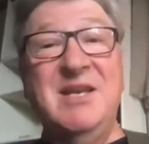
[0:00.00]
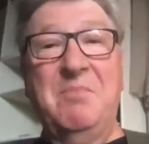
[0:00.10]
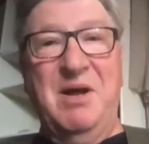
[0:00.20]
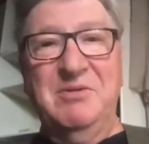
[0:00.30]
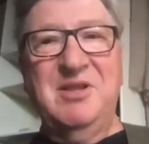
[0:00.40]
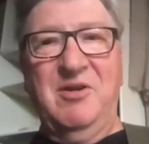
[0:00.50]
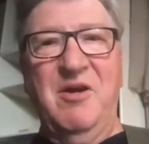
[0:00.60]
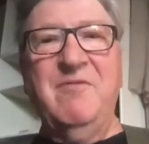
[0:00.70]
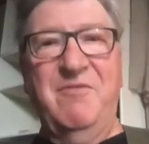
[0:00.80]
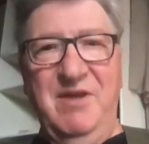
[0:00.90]
about the
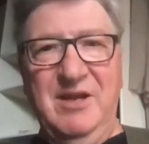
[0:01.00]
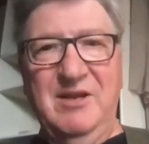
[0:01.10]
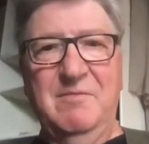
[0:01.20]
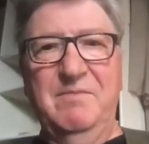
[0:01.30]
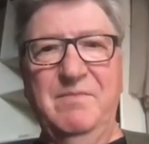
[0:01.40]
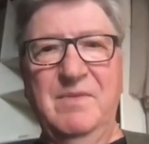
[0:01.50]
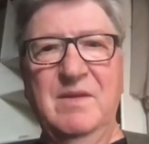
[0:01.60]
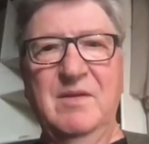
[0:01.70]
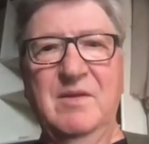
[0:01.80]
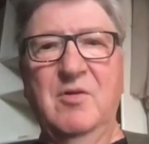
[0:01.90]
conflict,
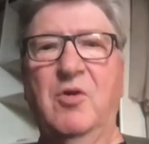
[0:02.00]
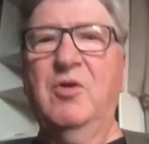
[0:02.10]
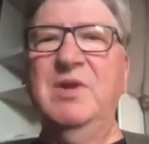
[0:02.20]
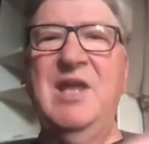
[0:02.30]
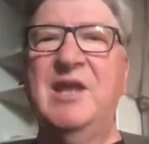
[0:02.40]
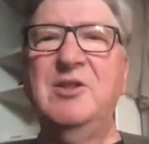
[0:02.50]
or we had